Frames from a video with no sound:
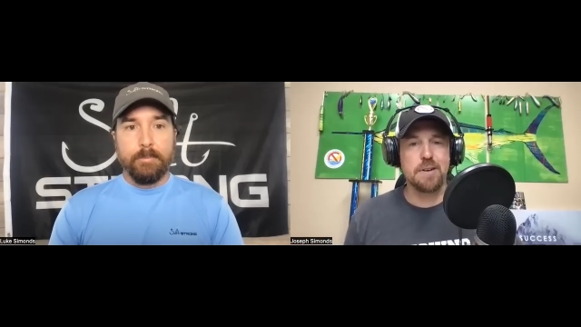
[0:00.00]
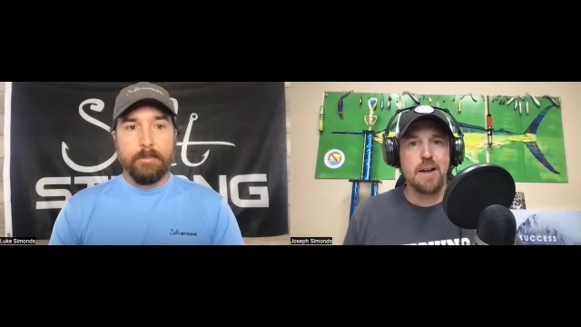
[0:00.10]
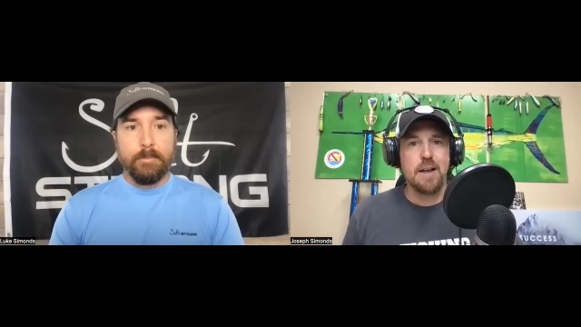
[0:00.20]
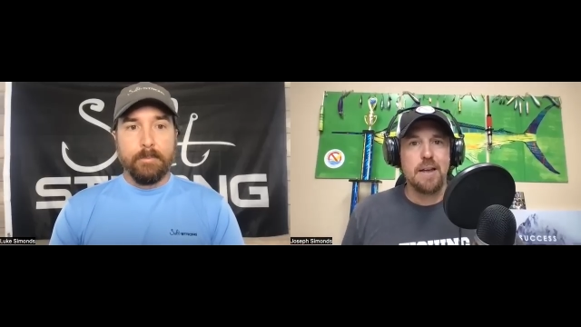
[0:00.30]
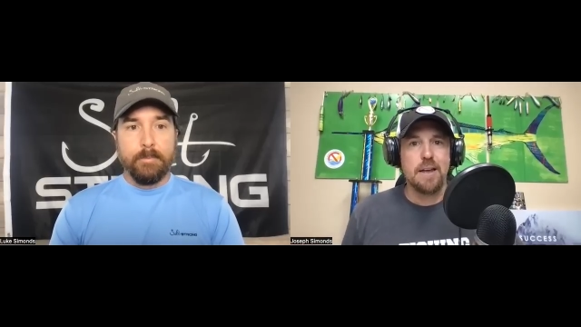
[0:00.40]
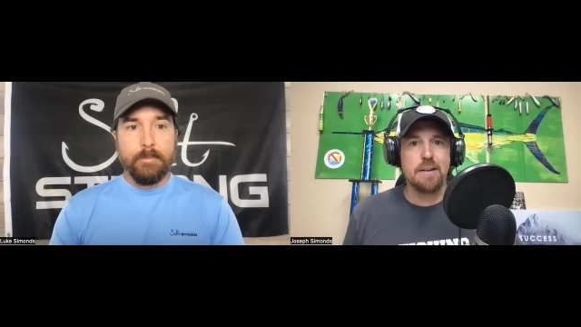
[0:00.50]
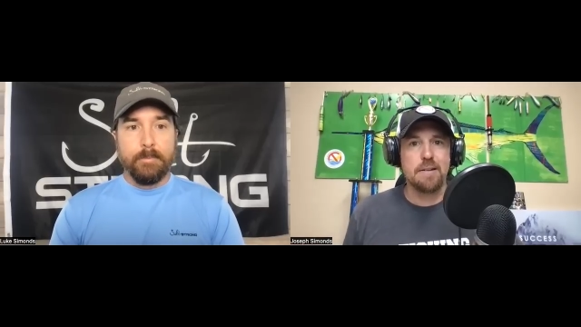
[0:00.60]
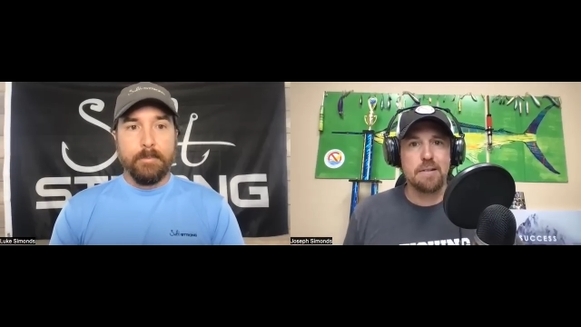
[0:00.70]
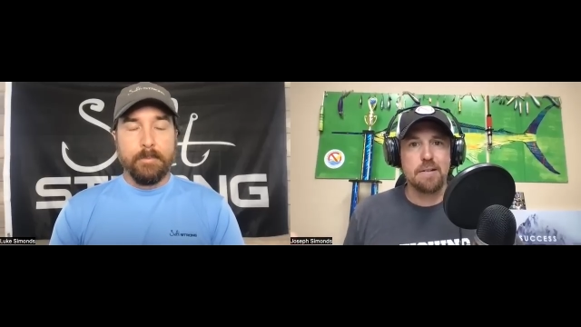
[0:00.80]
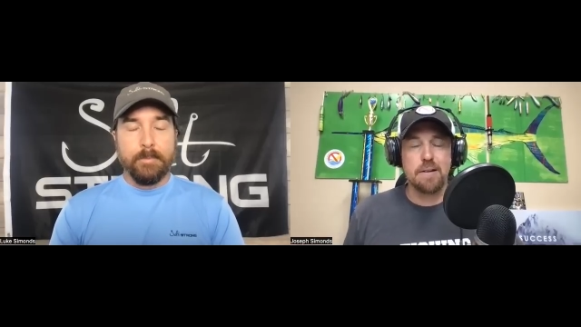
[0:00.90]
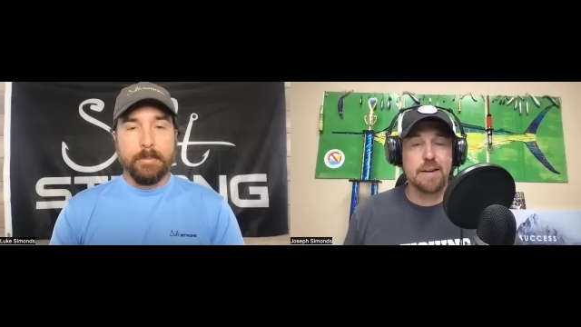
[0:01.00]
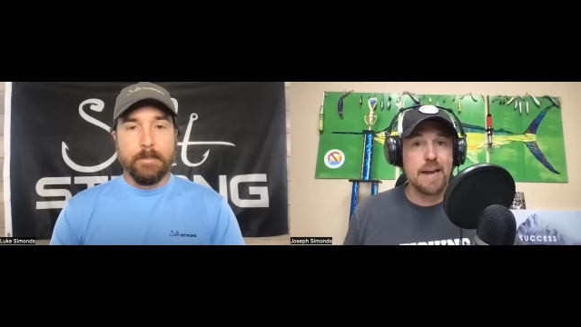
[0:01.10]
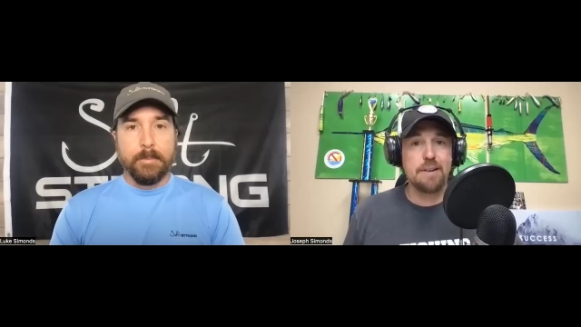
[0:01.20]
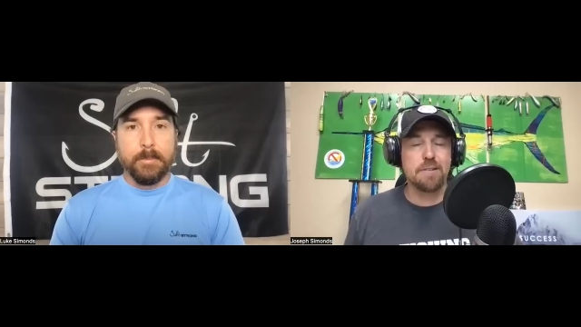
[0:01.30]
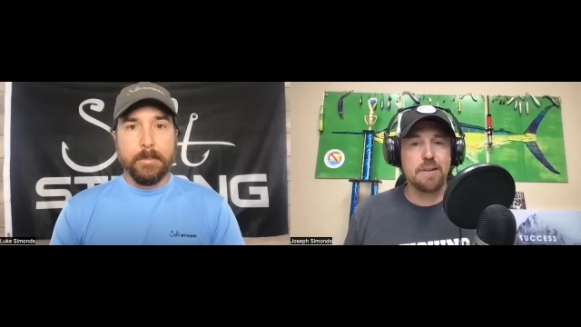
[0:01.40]
Speaker 1: and, and and,
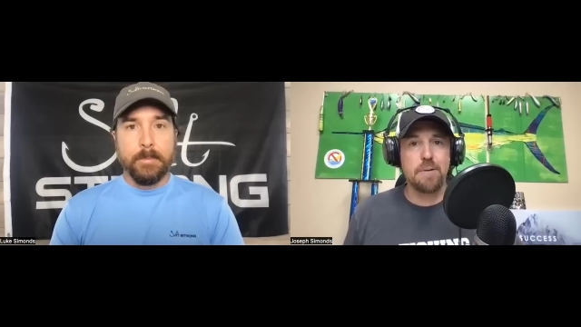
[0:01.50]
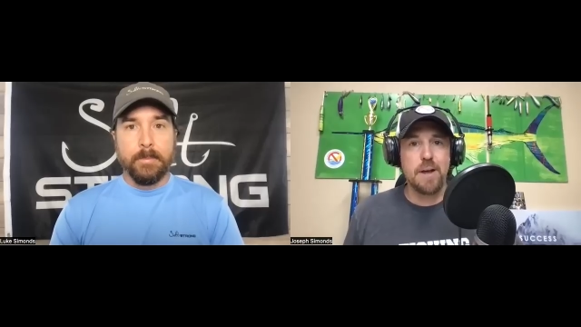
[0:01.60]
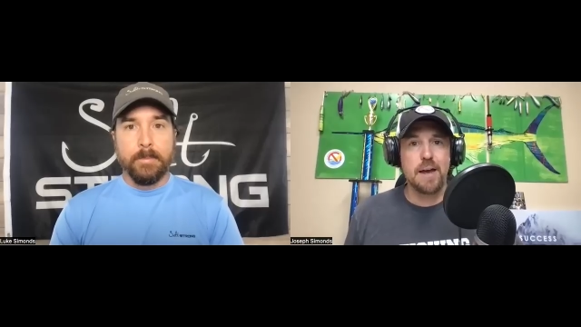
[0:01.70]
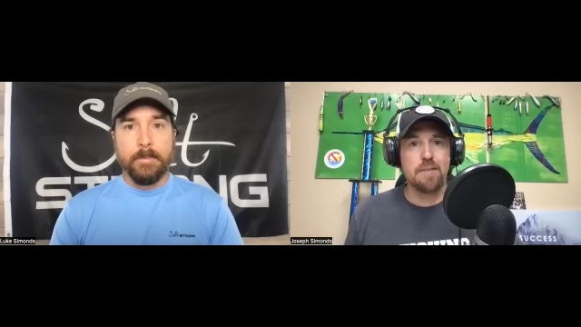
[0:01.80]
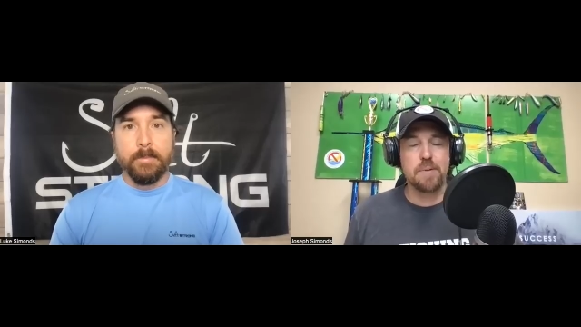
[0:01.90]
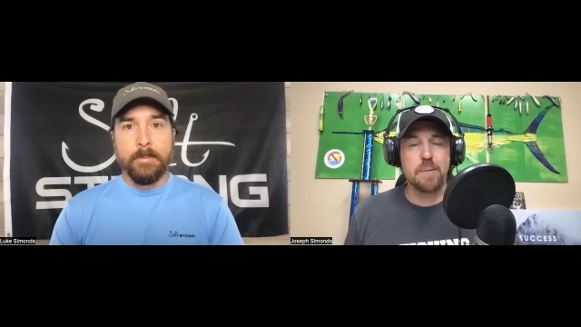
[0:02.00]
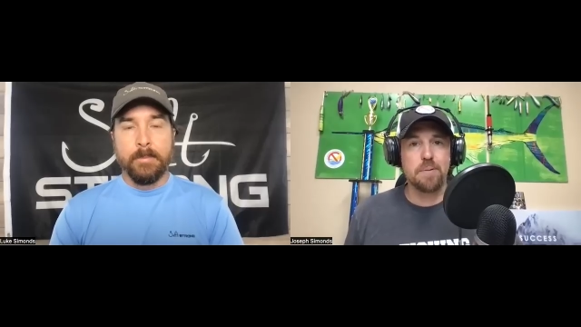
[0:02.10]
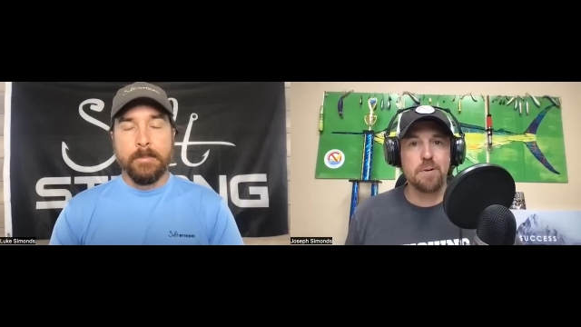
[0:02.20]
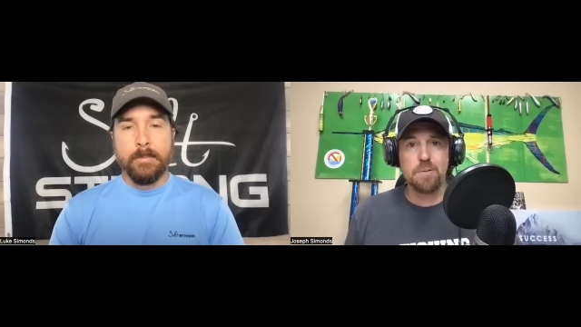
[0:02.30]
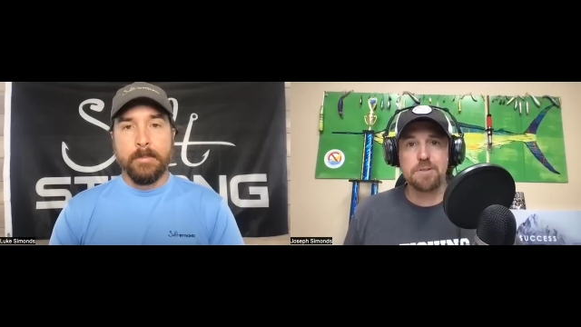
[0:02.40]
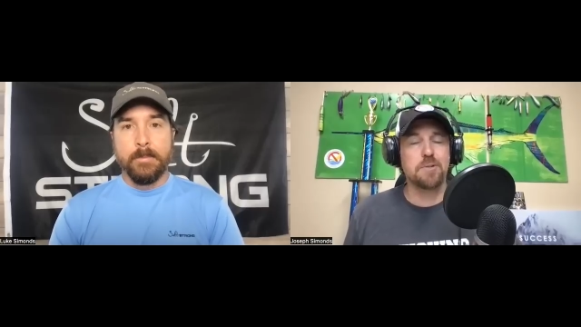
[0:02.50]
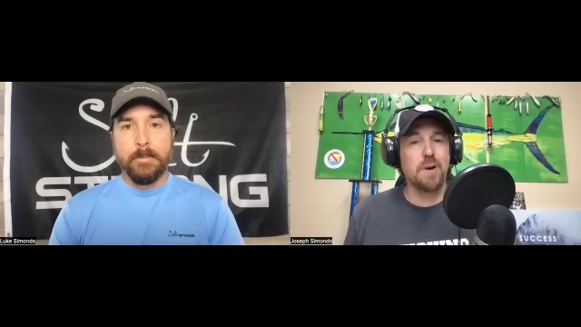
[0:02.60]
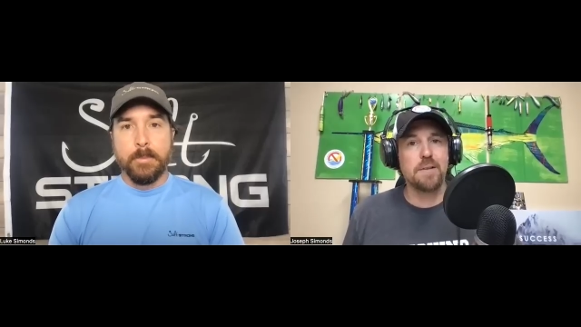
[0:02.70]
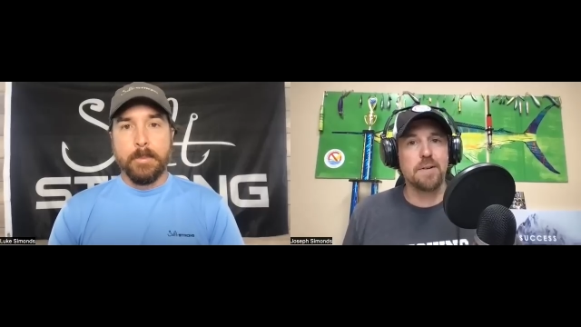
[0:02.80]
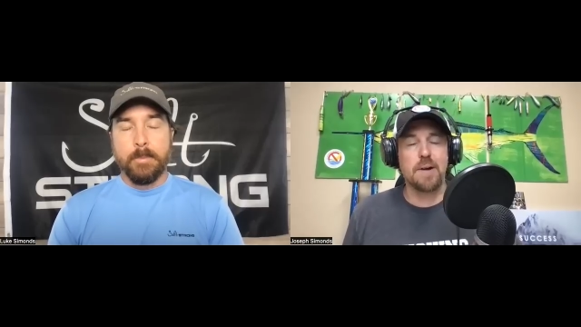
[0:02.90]
occasionally we have people who are
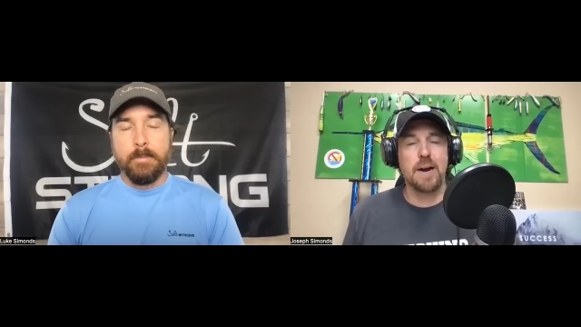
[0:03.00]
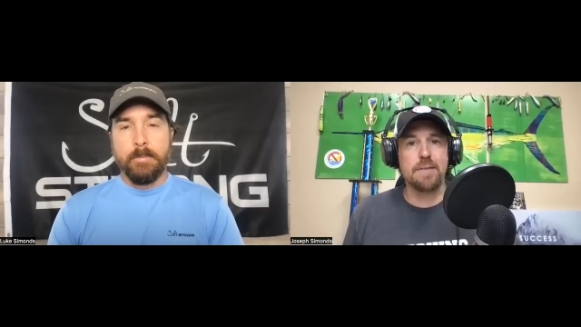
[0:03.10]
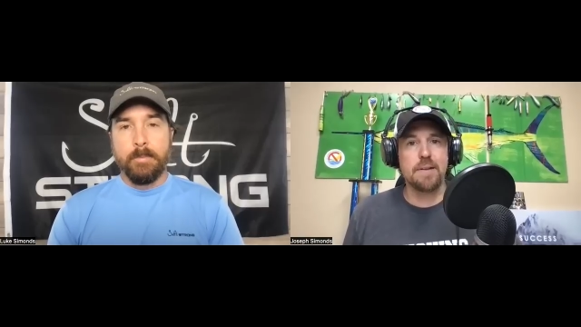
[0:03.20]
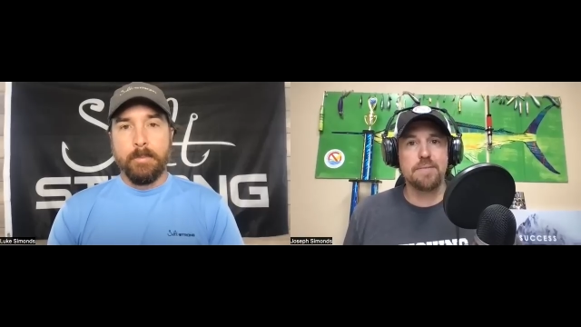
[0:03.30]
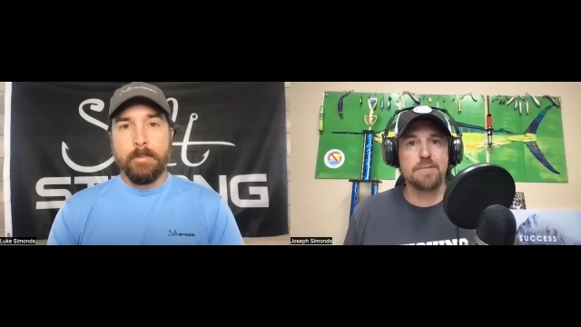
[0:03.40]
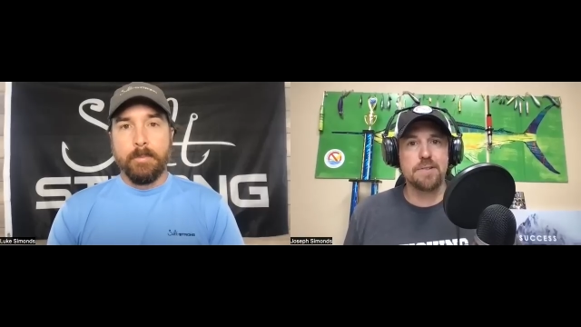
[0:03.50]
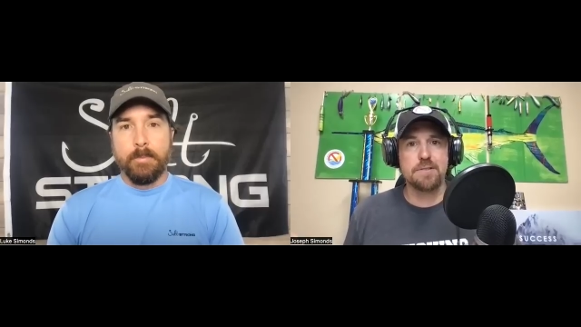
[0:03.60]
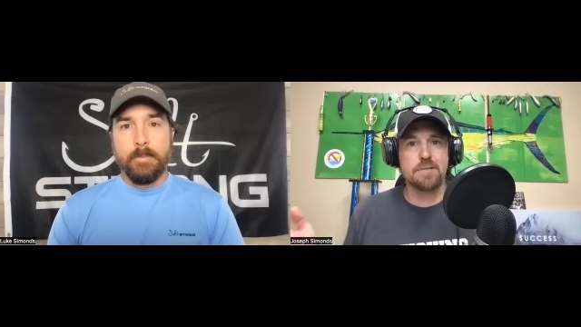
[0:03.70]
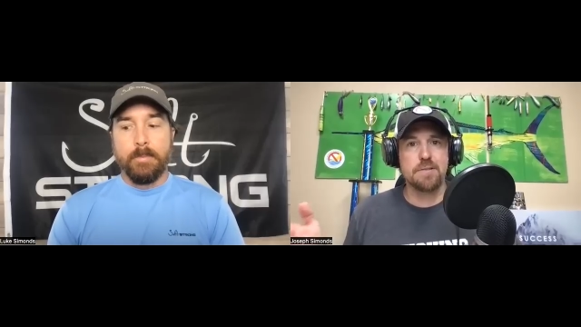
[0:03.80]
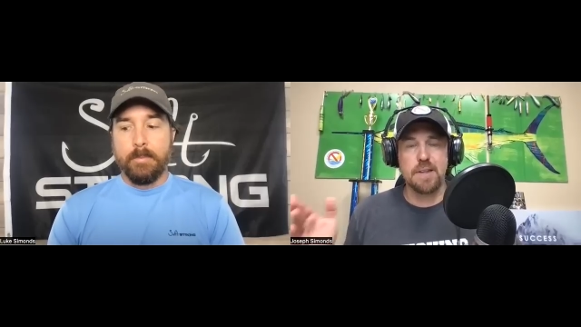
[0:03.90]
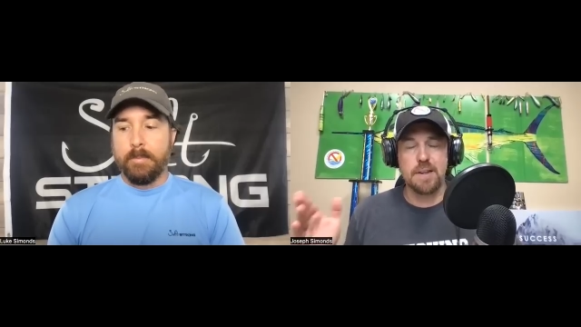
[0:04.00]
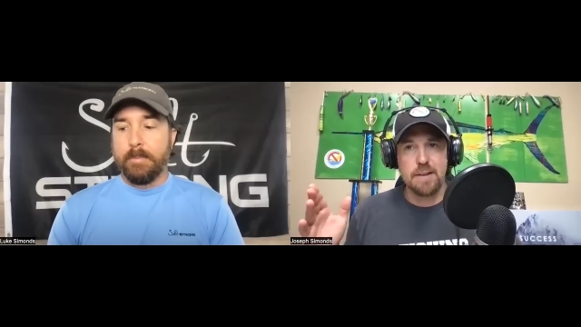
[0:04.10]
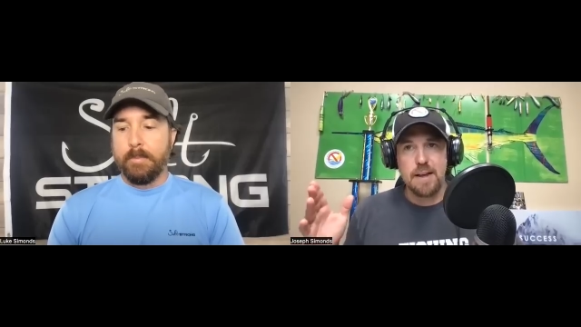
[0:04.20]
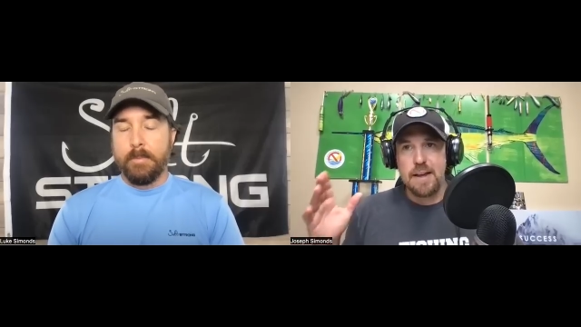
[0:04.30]
struggling right that have just that